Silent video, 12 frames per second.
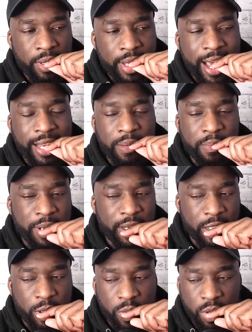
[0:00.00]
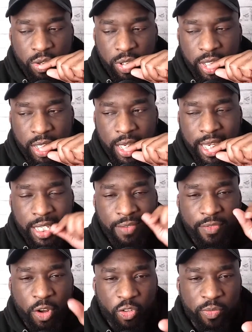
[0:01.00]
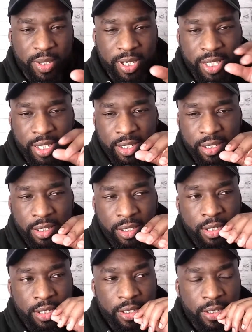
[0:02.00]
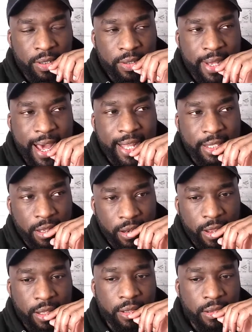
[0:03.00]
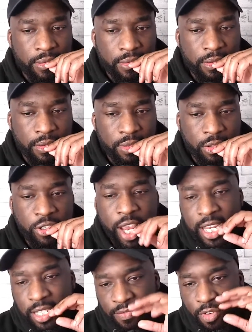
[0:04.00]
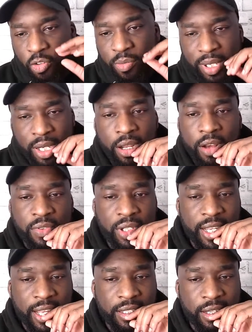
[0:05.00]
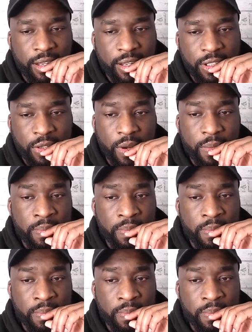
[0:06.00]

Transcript: Adam Pearce as well, because his involvement in it adds a lot. Jay's involvement in it obviously adds a lot. So